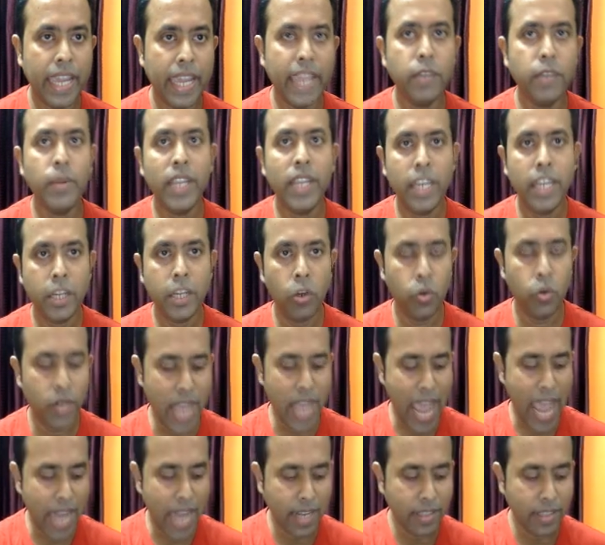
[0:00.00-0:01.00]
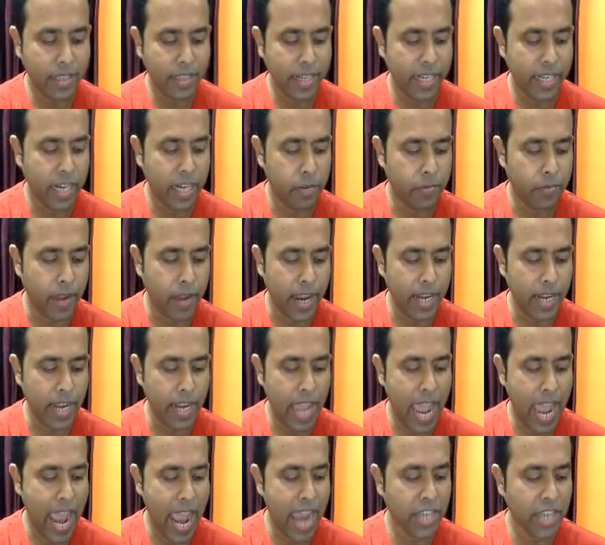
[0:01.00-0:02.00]
again we include another header file
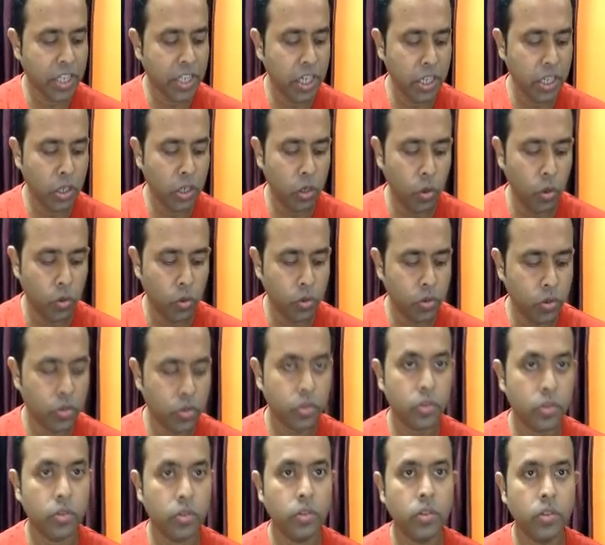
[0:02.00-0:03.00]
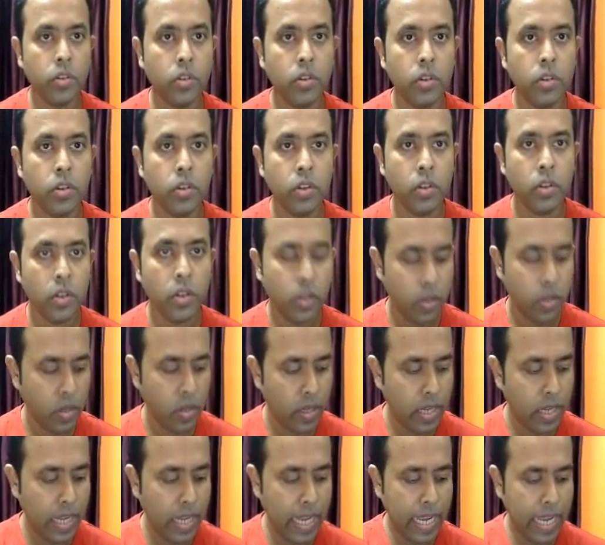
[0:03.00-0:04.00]
hash include
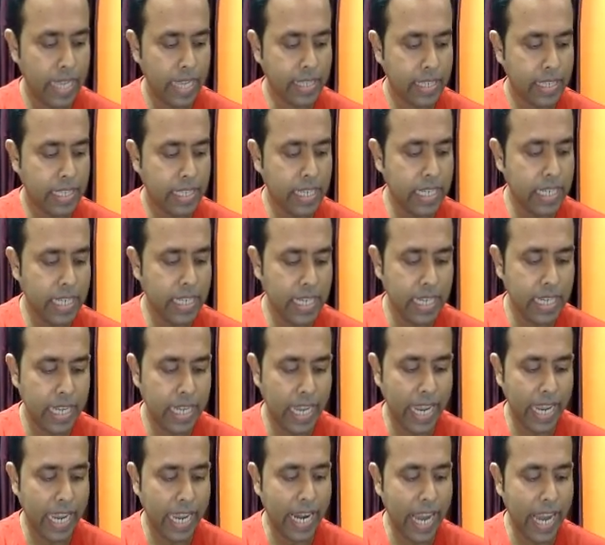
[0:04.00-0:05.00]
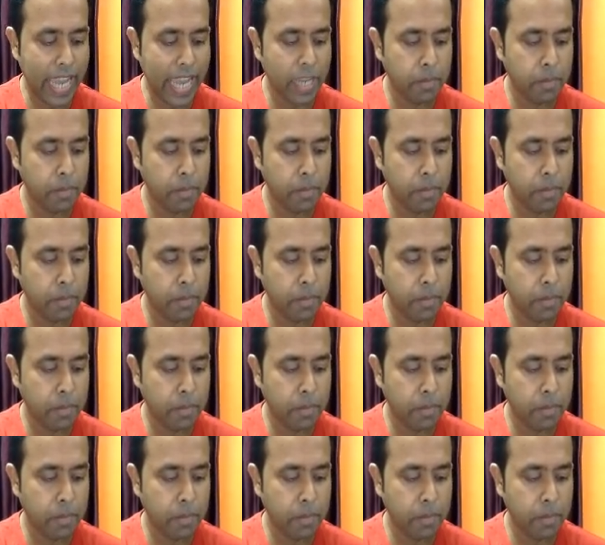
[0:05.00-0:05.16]
stdlib.h,